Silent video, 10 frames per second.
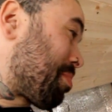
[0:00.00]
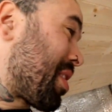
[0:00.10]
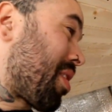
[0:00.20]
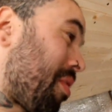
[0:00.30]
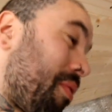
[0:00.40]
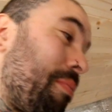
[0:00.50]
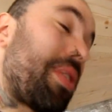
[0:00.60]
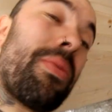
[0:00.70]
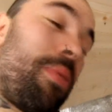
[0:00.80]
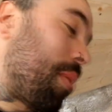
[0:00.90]
to be, you know, for
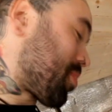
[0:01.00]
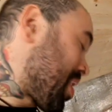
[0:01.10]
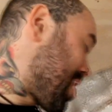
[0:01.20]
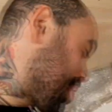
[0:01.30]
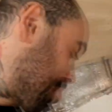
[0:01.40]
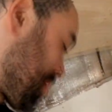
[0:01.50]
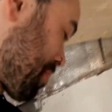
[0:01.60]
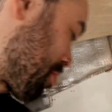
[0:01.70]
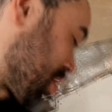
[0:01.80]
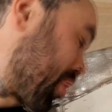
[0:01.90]
bits and bobs in this, but we
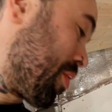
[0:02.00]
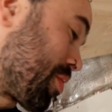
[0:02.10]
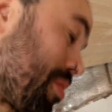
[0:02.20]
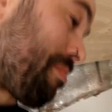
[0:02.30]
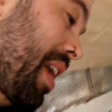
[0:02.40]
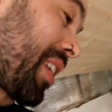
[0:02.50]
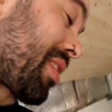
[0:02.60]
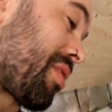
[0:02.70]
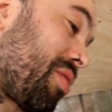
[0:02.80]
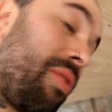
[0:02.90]
can put clothes and
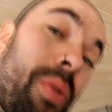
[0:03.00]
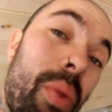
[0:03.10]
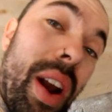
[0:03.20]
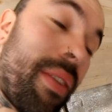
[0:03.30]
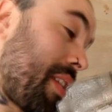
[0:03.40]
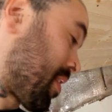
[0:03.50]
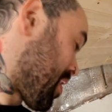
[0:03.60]
bags and stuff or whatever.